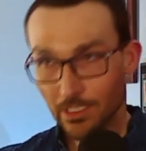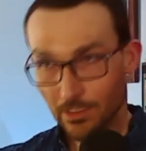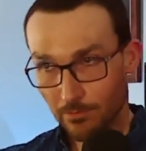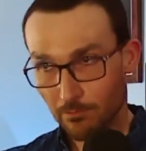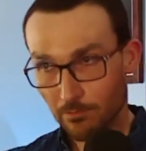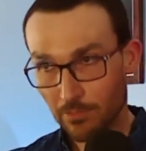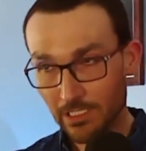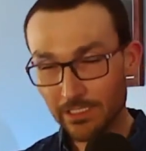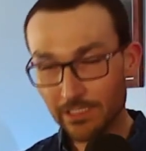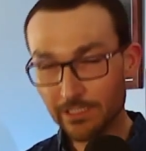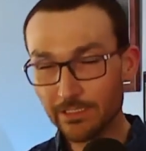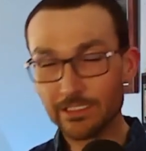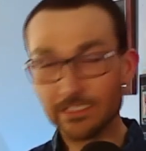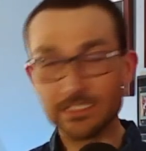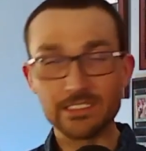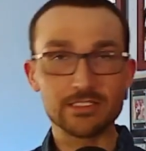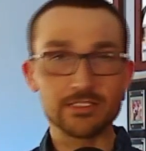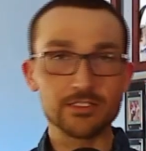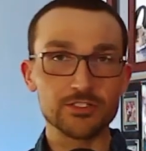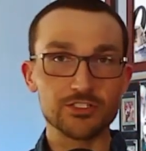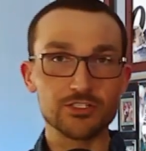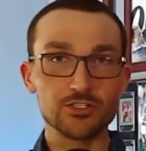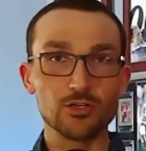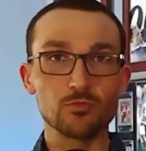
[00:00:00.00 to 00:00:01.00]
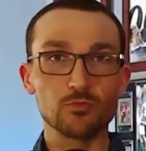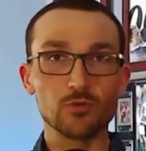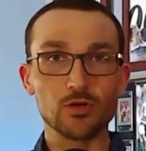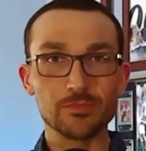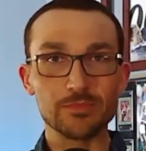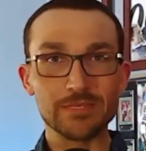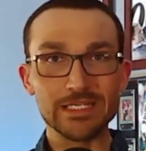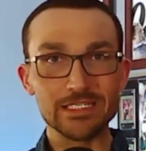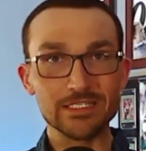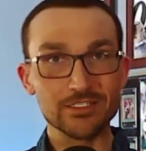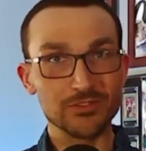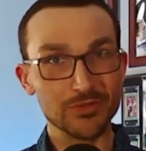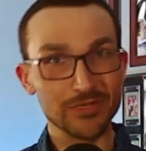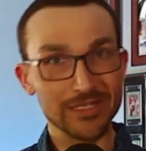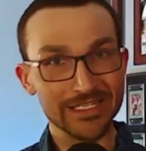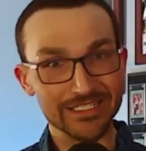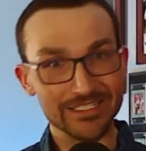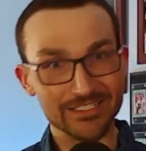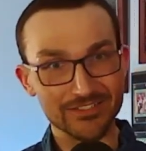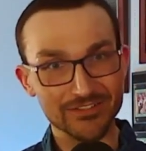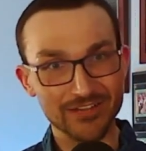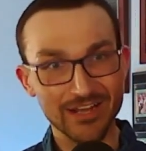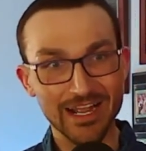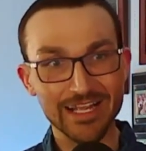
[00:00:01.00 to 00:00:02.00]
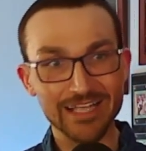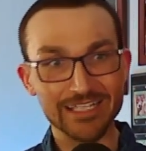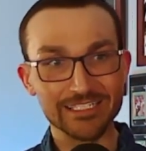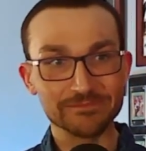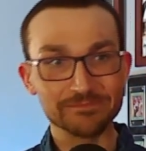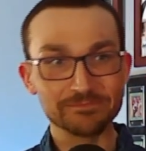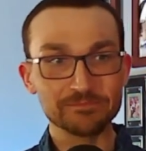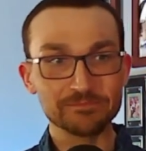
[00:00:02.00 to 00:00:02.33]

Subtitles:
But at least there's no more mean tweets, right?